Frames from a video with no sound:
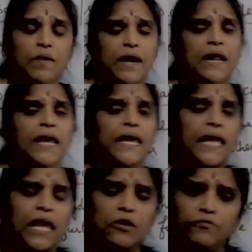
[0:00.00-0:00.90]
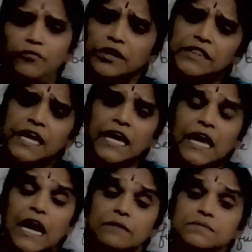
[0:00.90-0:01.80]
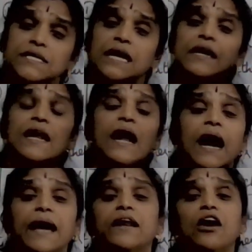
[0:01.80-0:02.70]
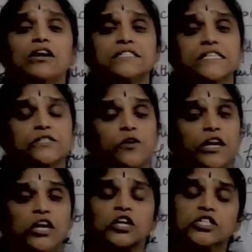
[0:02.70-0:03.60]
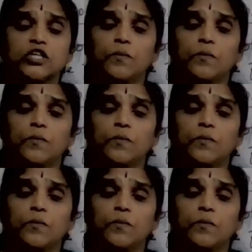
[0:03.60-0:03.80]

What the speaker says: one, everything comes under hydrolysis only. So